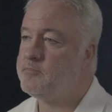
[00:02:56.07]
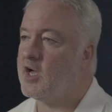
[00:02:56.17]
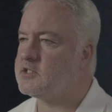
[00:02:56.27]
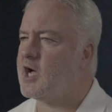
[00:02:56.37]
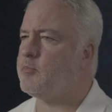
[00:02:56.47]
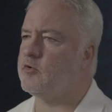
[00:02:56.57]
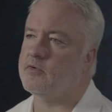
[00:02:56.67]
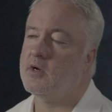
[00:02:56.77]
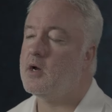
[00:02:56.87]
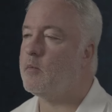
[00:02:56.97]
a type
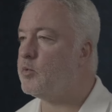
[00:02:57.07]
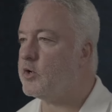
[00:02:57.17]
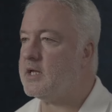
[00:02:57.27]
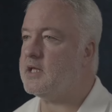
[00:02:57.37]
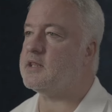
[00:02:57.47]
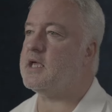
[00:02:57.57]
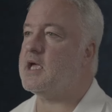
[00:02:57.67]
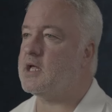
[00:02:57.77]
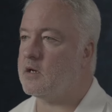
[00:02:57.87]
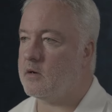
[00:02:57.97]
of breathe
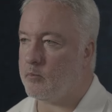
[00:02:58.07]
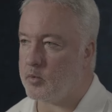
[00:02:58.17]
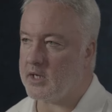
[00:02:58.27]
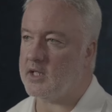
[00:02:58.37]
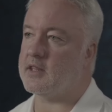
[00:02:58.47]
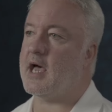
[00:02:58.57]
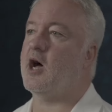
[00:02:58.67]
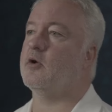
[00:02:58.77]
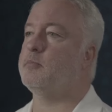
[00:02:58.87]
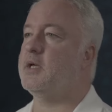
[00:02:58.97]
in, breathe
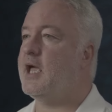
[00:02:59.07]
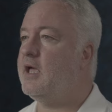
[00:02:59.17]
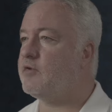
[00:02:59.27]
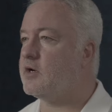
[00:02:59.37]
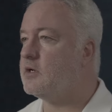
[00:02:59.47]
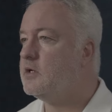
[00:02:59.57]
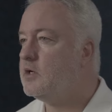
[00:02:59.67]
out behavior,